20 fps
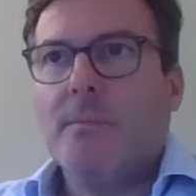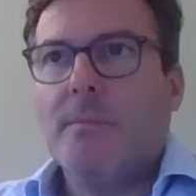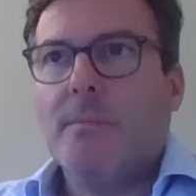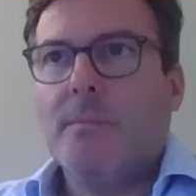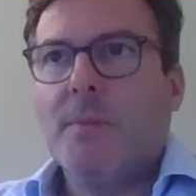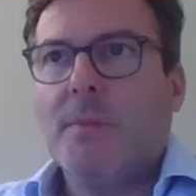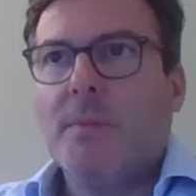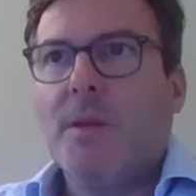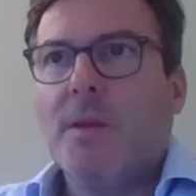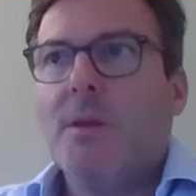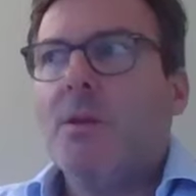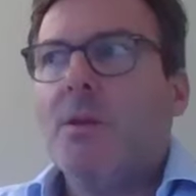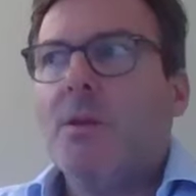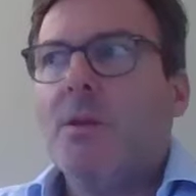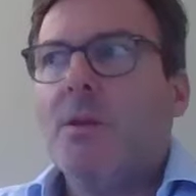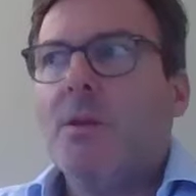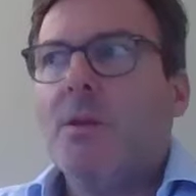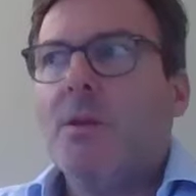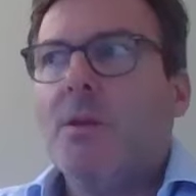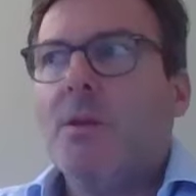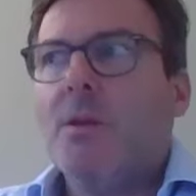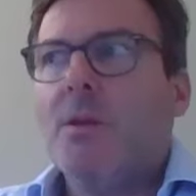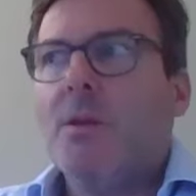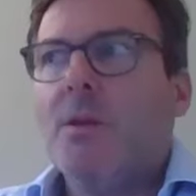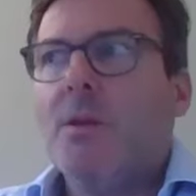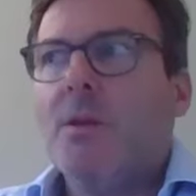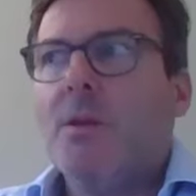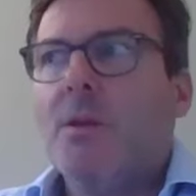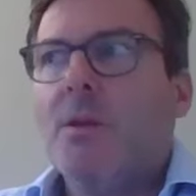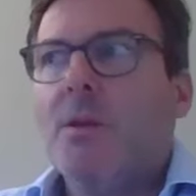
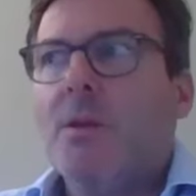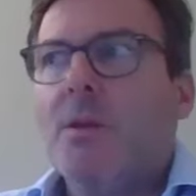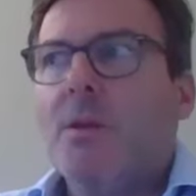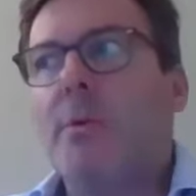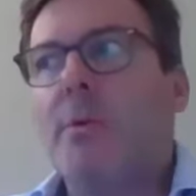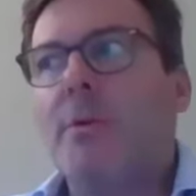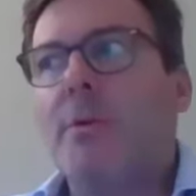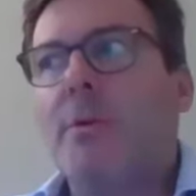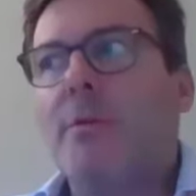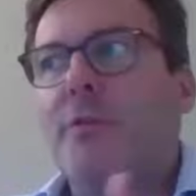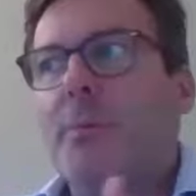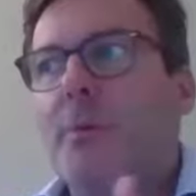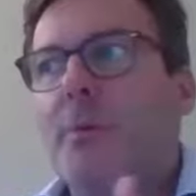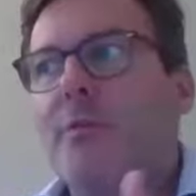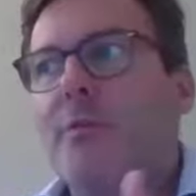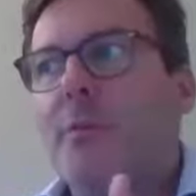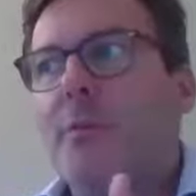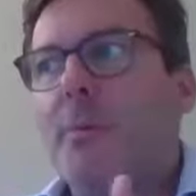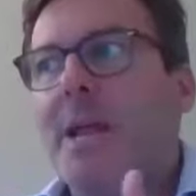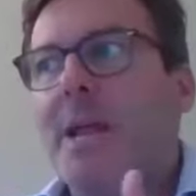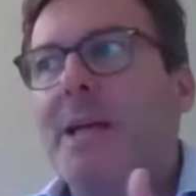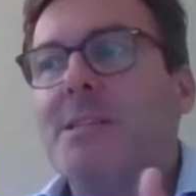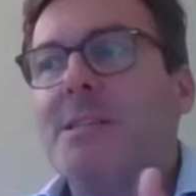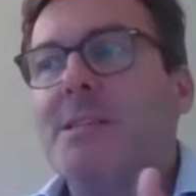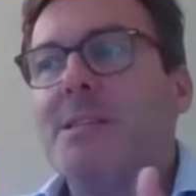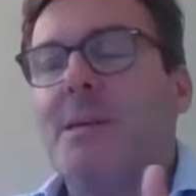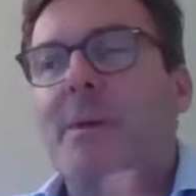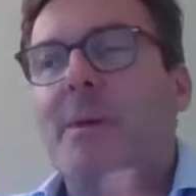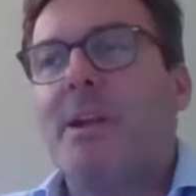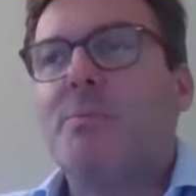From an asset
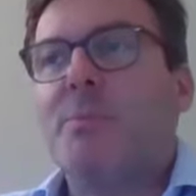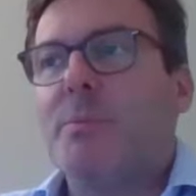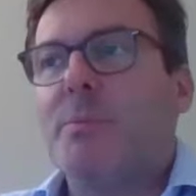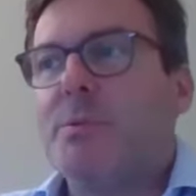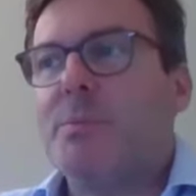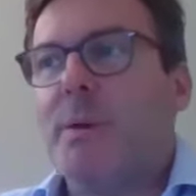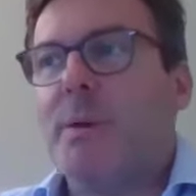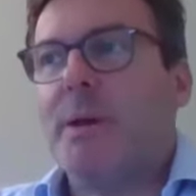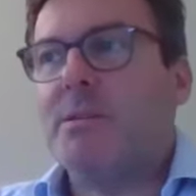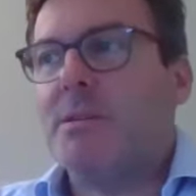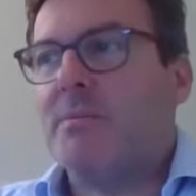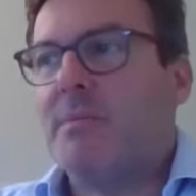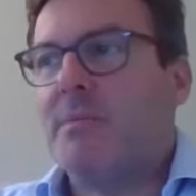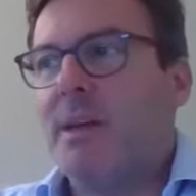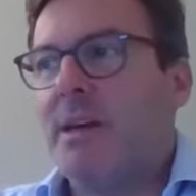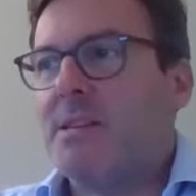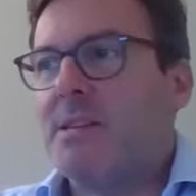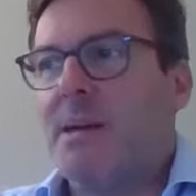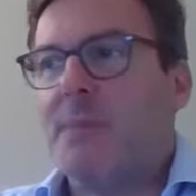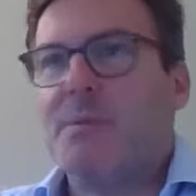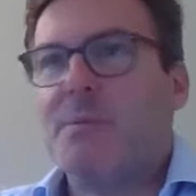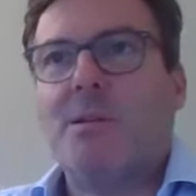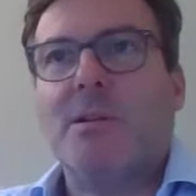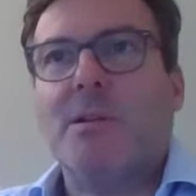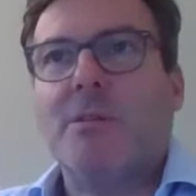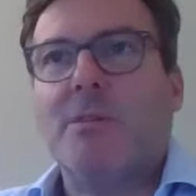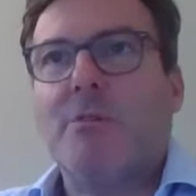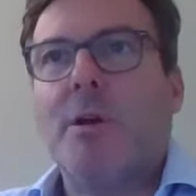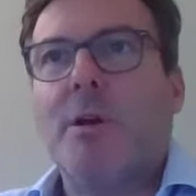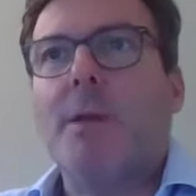management perspective, that's absolutely
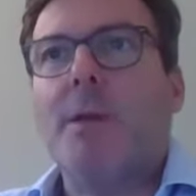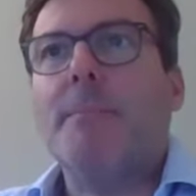right.